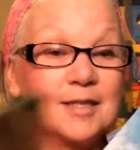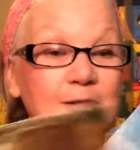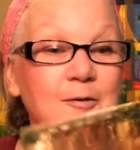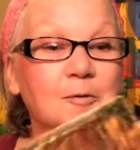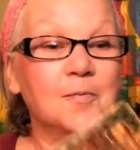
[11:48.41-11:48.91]

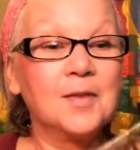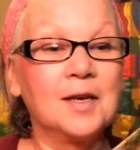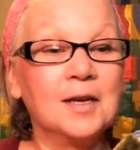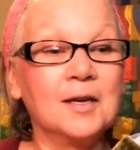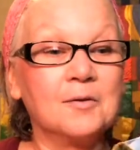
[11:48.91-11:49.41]
So
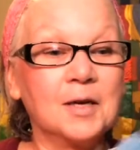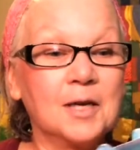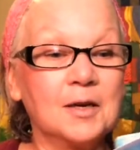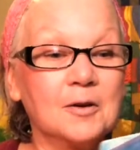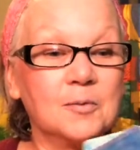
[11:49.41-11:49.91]
anyway,
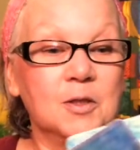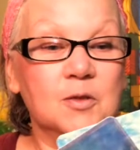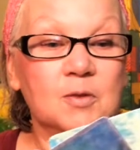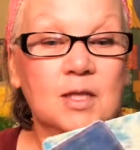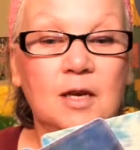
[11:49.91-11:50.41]
I hope this
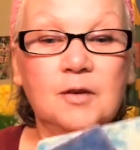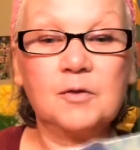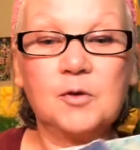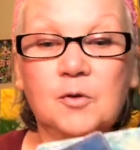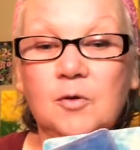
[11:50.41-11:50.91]
was kind of a
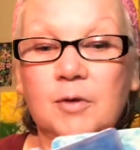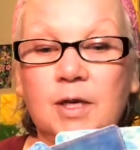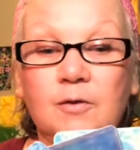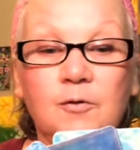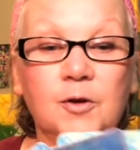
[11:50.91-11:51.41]
cool
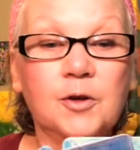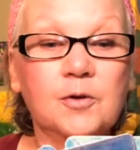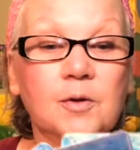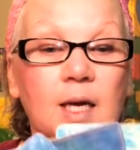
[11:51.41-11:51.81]
reading for you.